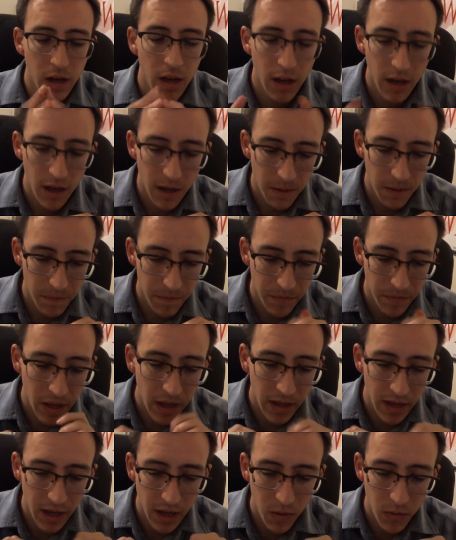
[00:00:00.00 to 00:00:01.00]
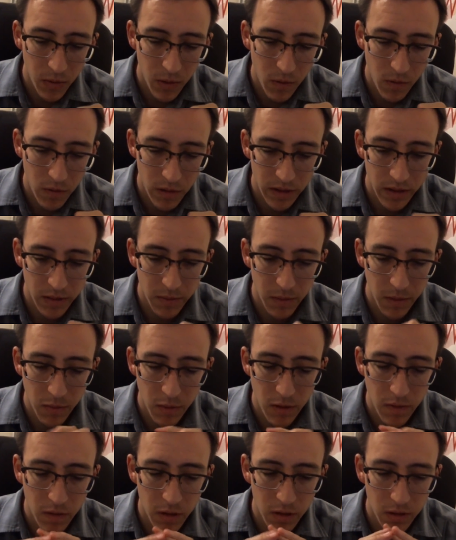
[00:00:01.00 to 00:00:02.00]
I kind of went over this in my
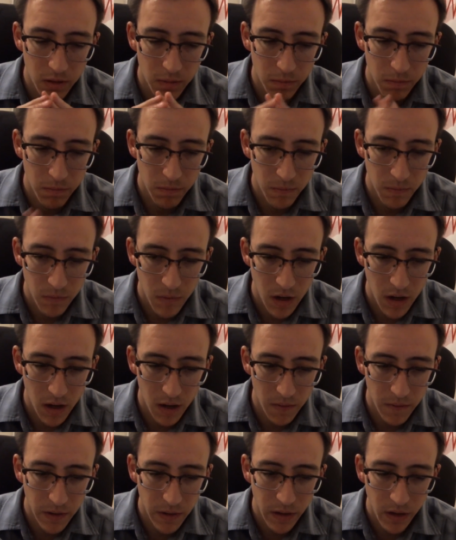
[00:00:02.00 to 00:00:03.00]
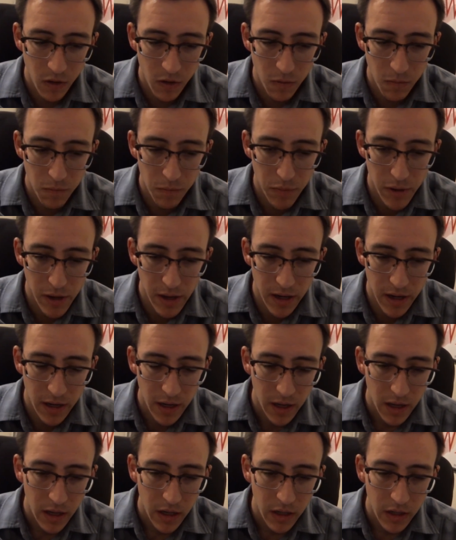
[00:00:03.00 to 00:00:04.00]
previous video, but
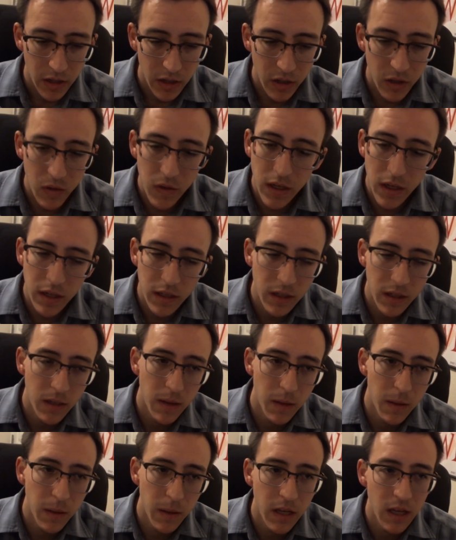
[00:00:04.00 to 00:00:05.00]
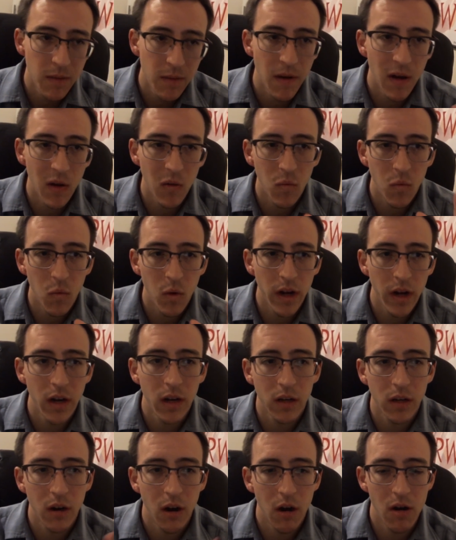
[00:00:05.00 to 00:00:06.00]
you need to think about what
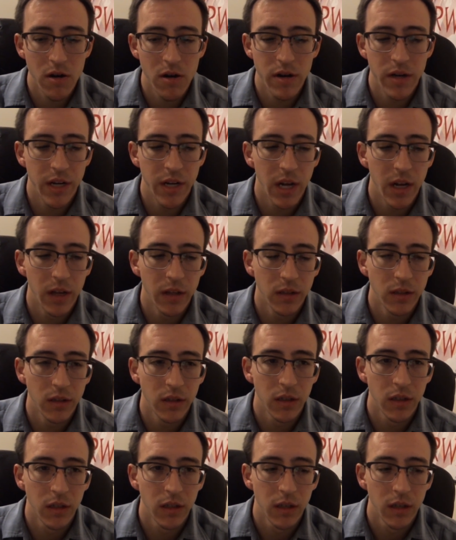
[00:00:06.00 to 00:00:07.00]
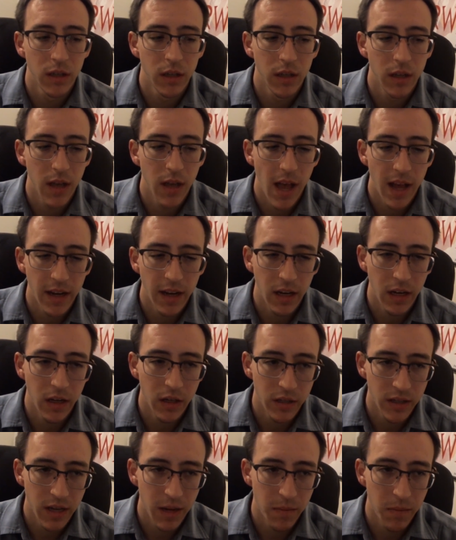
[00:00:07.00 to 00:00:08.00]
a card does at
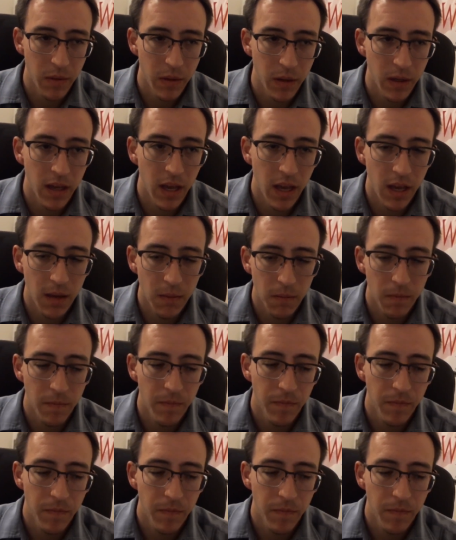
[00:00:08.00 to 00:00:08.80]
each step of the game.